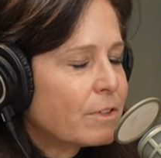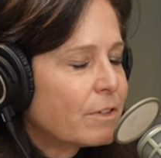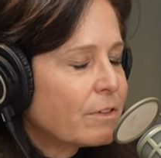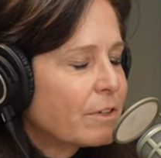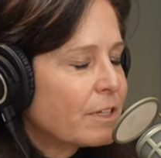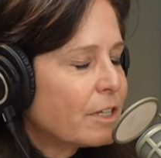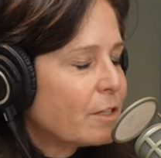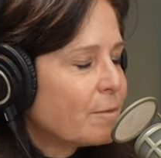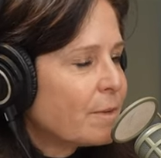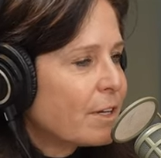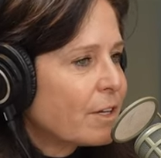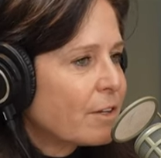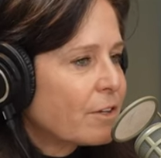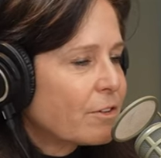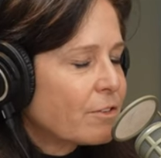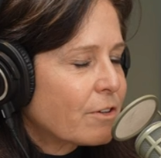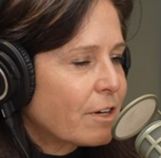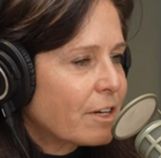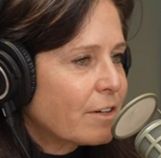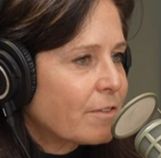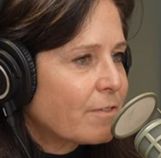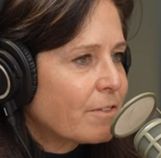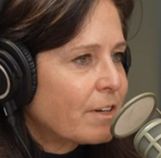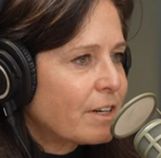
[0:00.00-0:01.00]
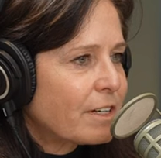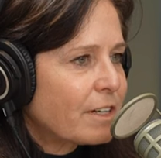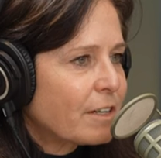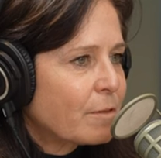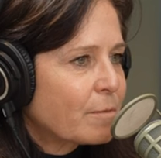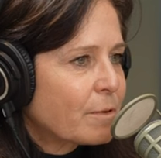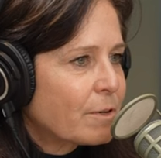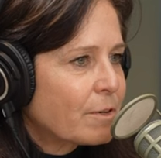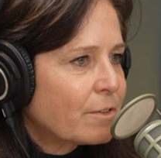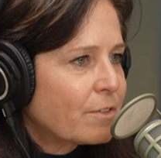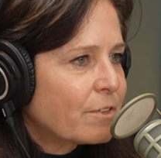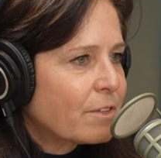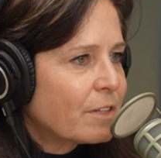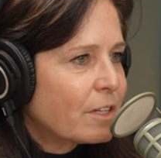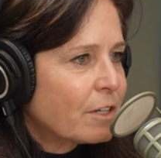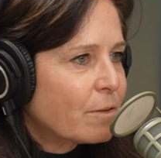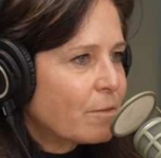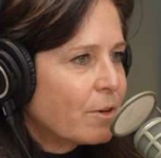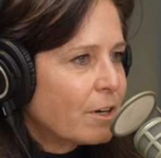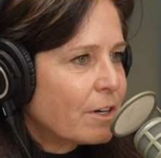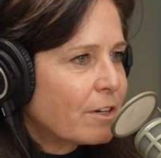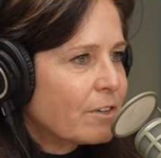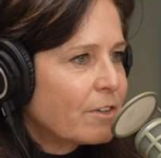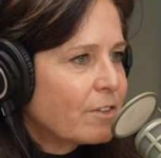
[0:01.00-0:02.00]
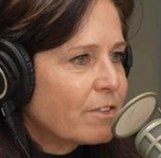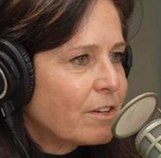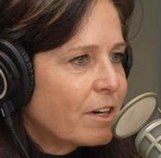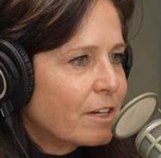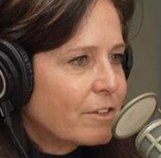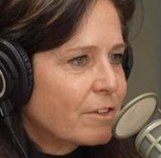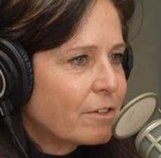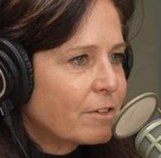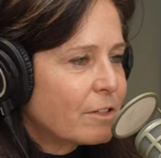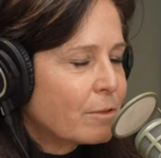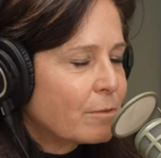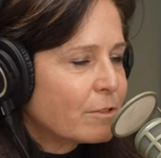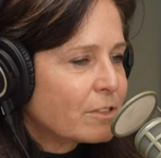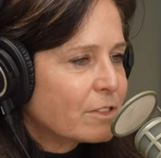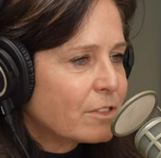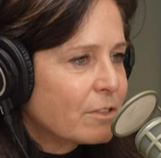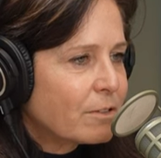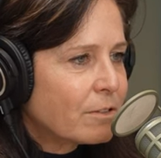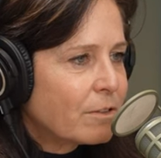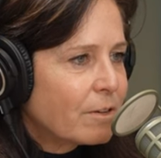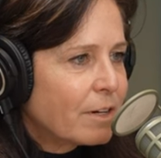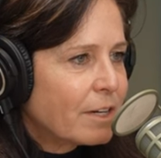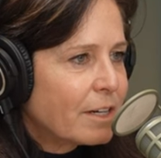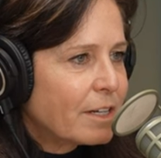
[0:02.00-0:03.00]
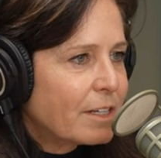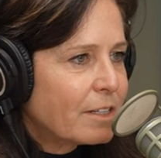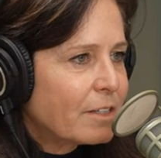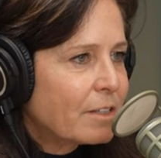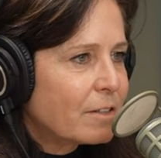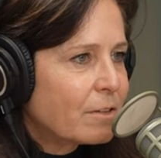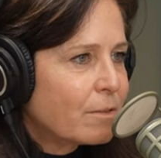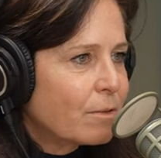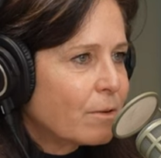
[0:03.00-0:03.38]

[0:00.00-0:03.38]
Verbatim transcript: your email to try to find the person that you wanted to talk to that was so great